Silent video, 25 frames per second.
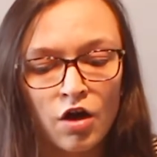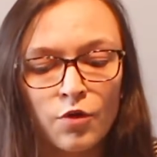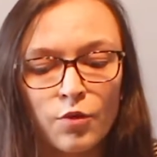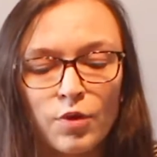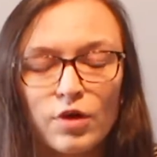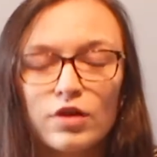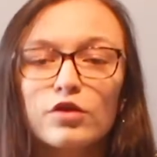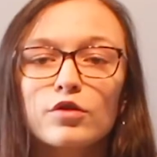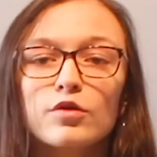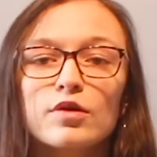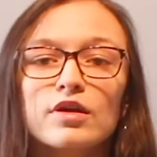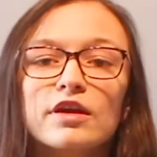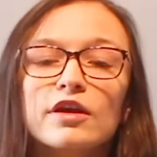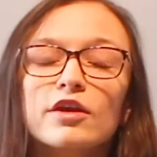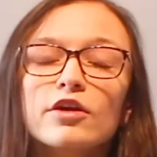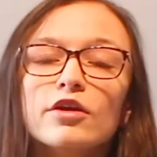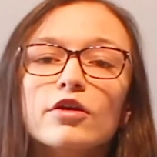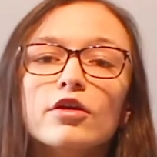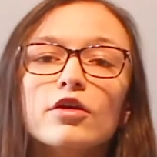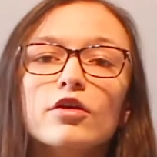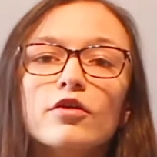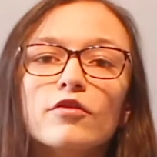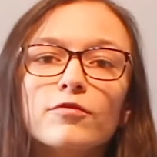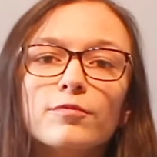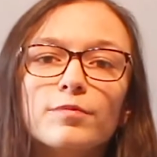when you
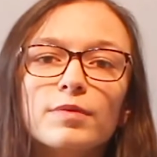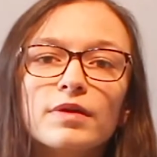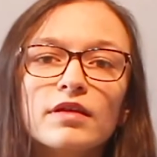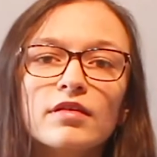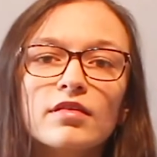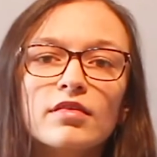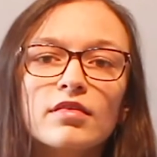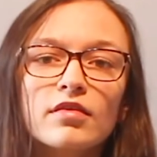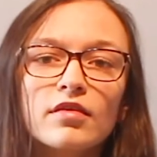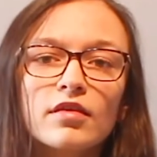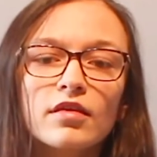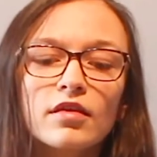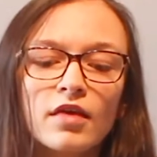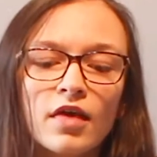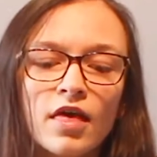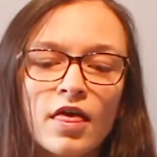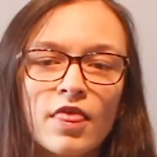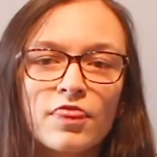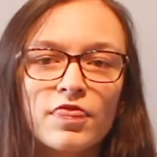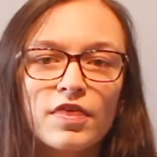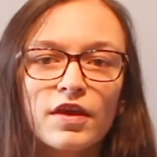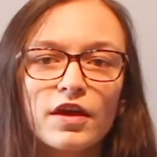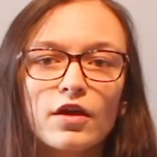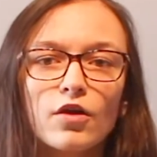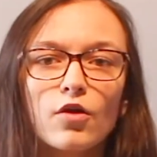hear hoofbeats,
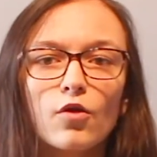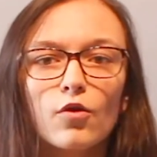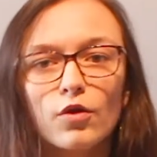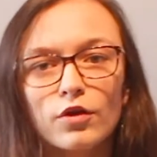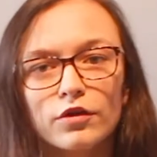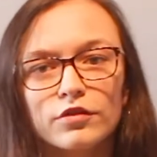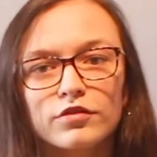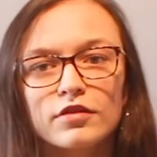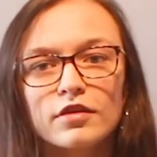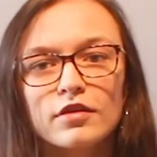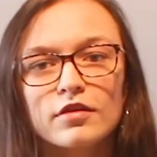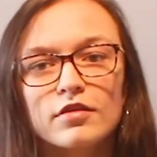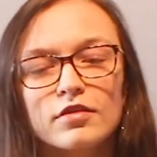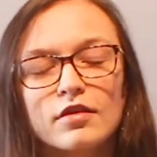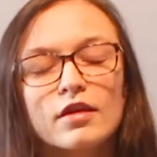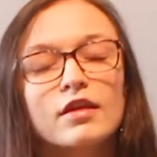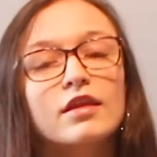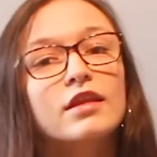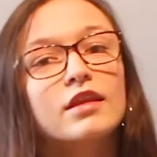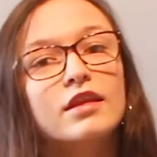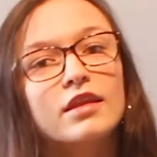think horses,